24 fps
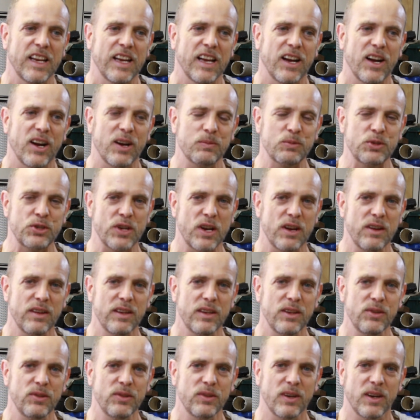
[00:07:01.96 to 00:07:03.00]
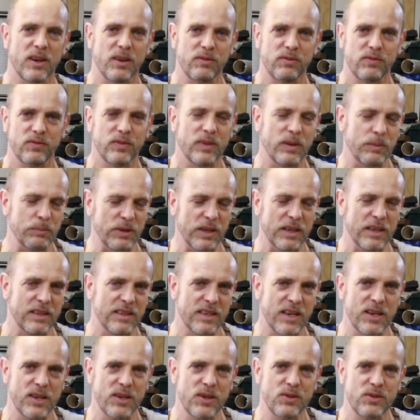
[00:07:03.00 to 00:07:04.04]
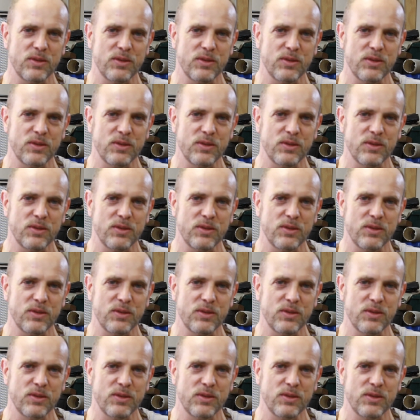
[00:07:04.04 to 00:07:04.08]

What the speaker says: I'm showing you, I'm going to take you